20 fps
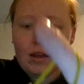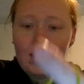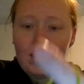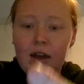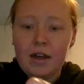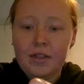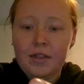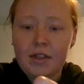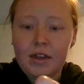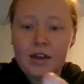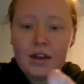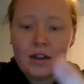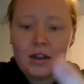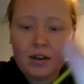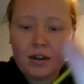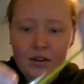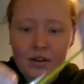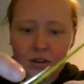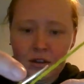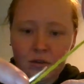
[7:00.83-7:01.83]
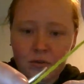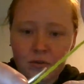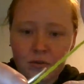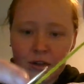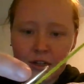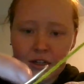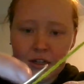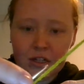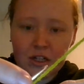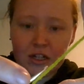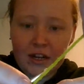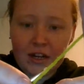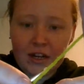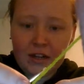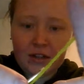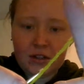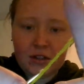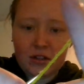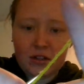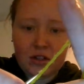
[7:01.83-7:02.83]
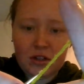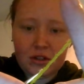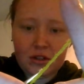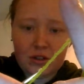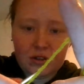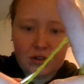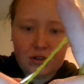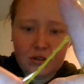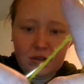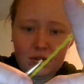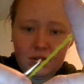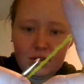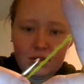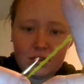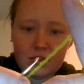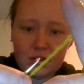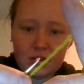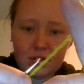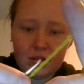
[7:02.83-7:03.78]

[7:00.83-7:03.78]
And then you want to chain 2 so